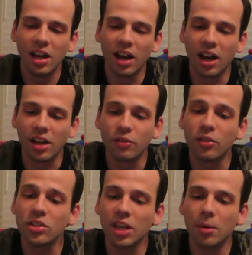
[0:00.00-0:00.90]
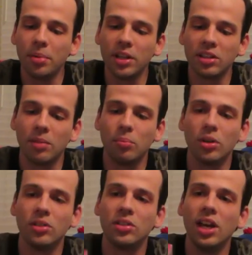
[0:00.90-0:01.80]
The first game I picked up
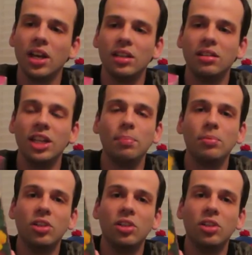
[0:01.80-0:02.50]
was Deep